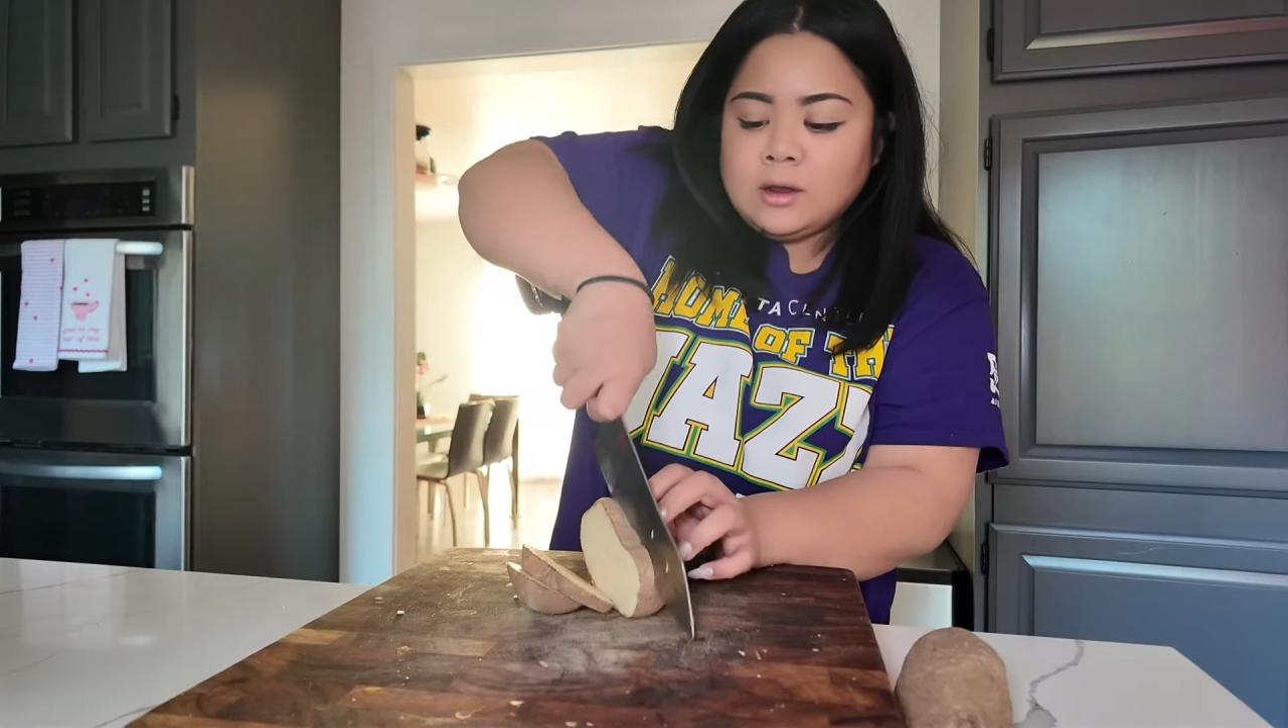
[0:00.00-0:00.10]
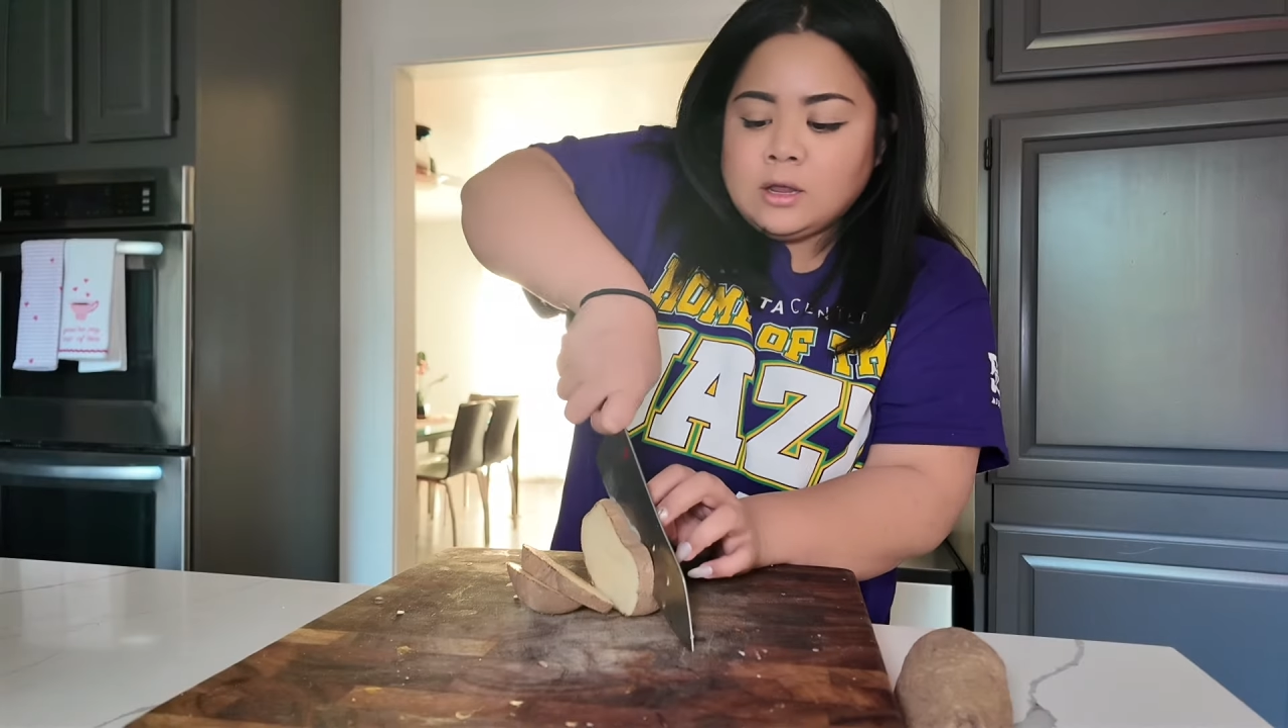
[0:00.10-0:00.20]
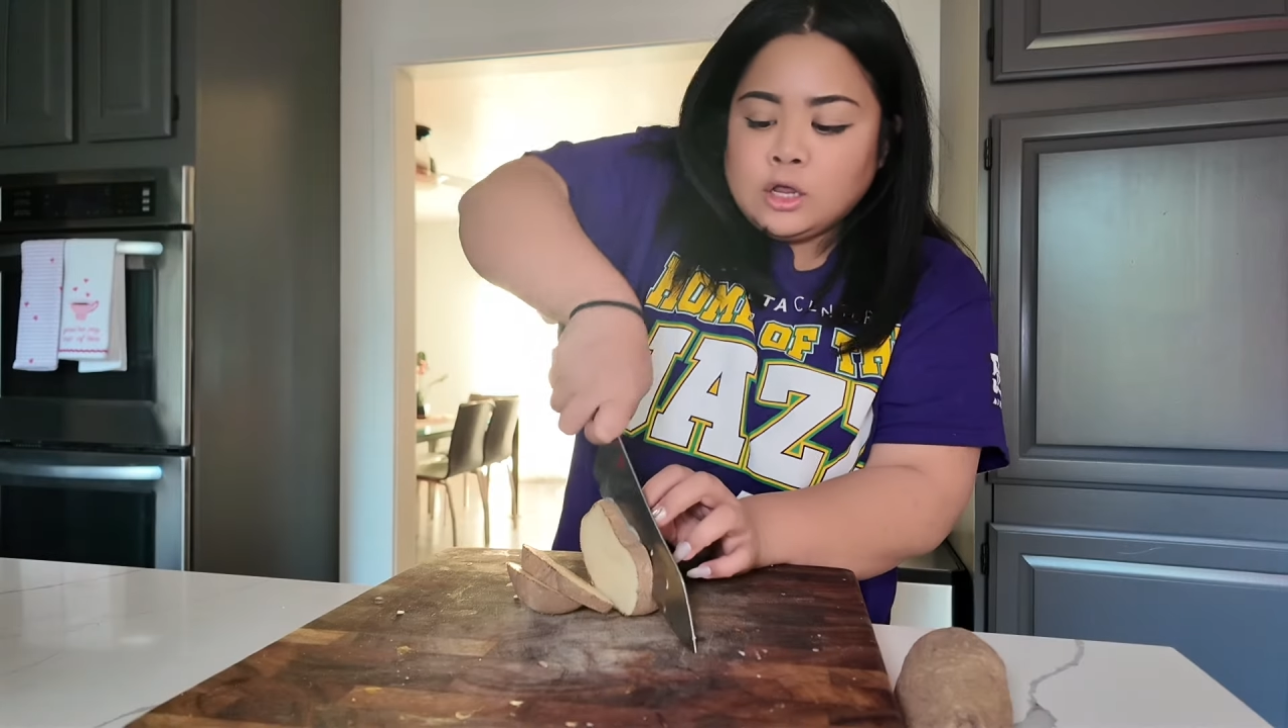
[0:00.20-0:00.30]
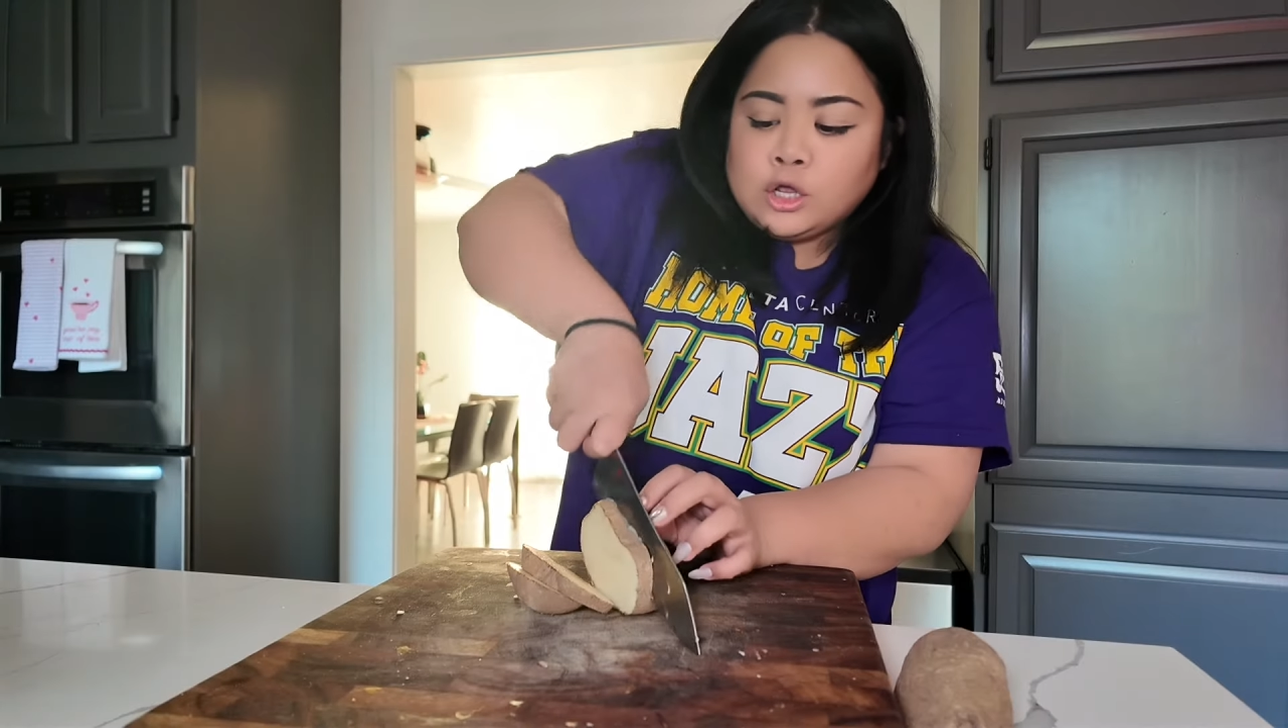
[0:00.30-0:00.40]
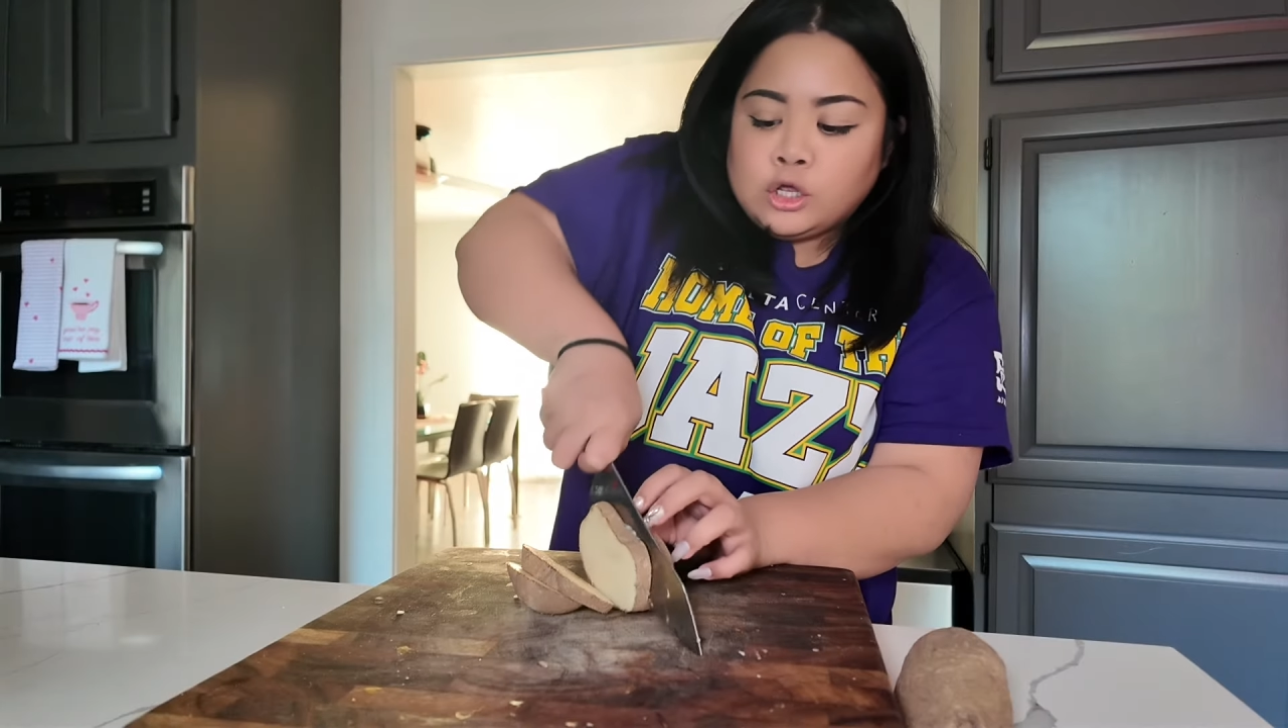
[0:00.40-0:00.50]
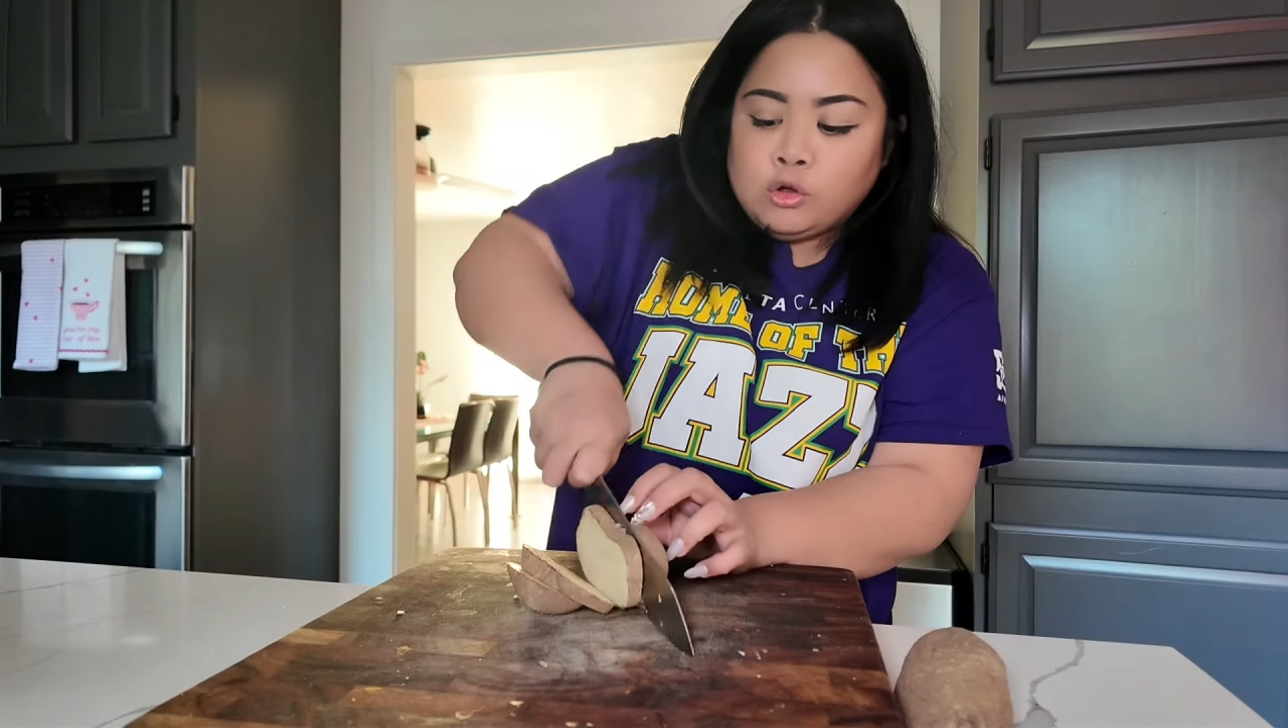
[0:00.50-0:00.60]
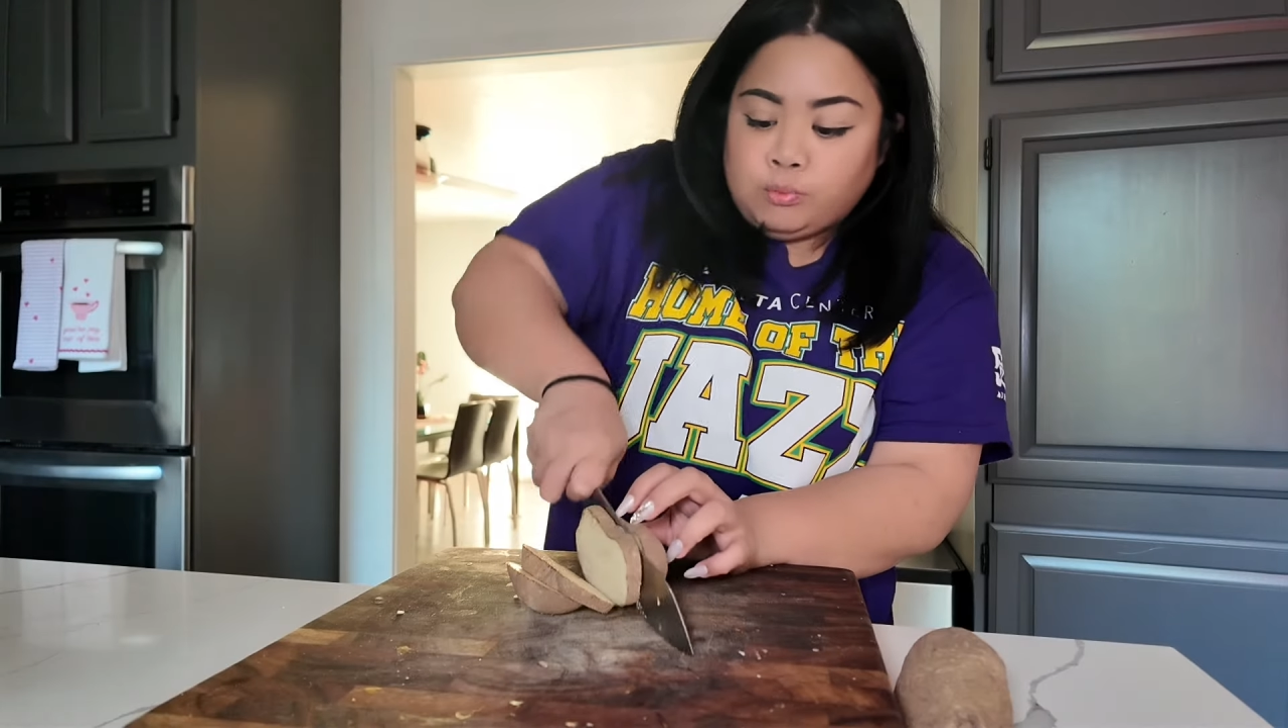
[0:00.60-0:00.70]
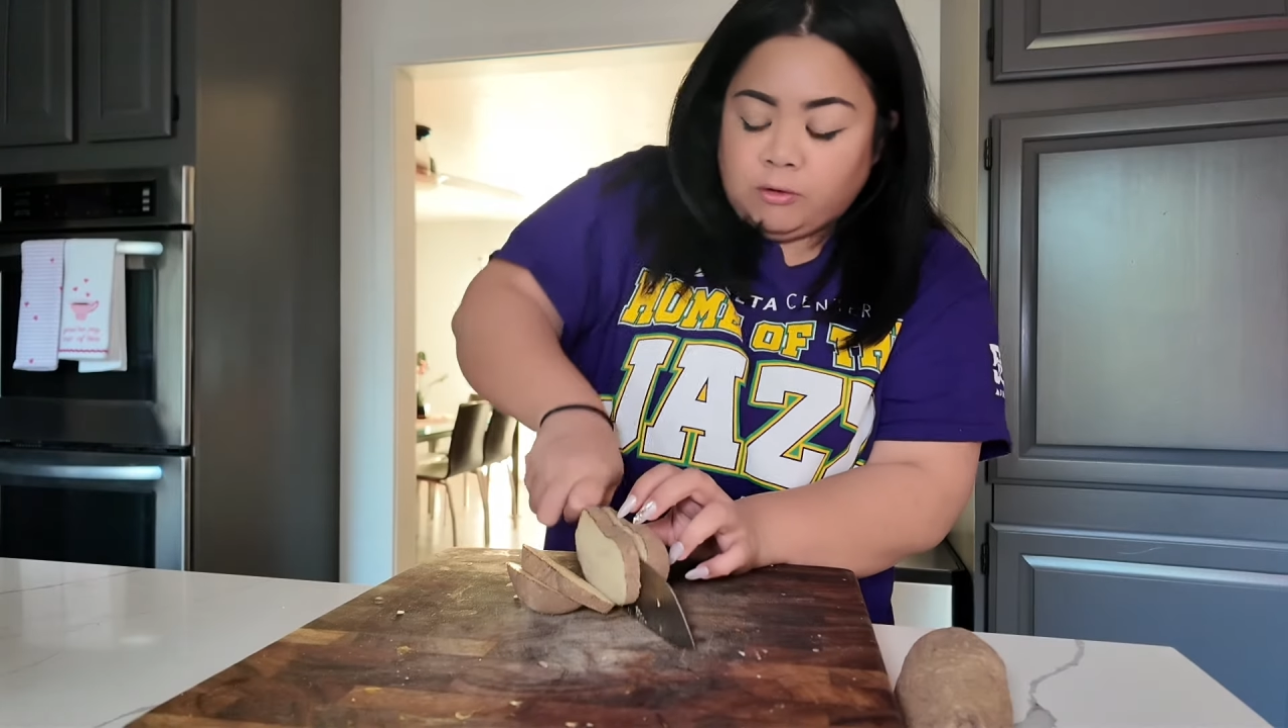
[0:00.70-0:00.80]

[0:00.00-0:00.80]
you